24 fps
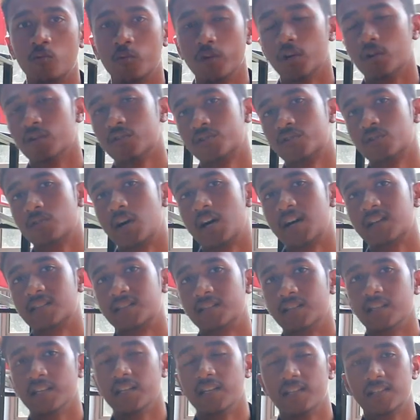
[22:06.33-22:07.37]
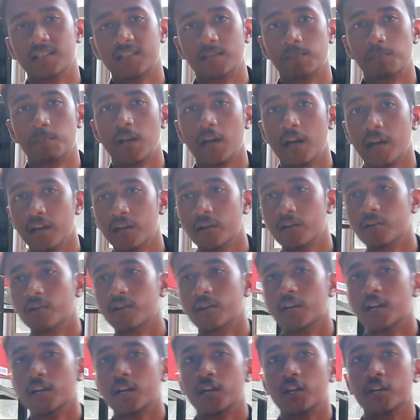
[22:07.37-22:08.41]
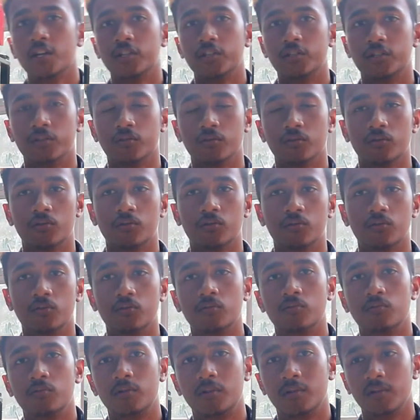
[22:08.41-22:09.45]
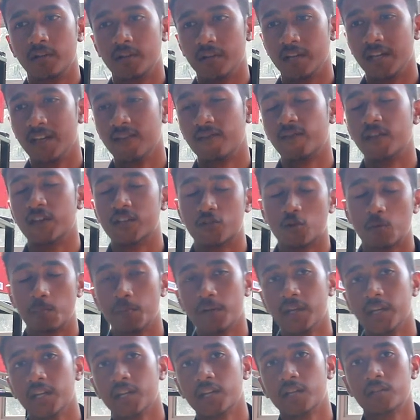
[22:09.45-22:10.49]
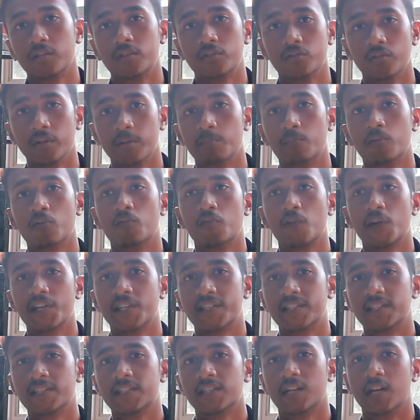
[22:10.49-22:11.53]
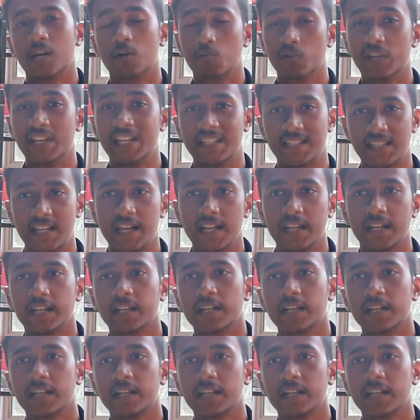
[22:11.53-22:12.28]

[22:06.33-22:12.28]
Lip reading: We also asked the supplier to give his opinion to improvise our design.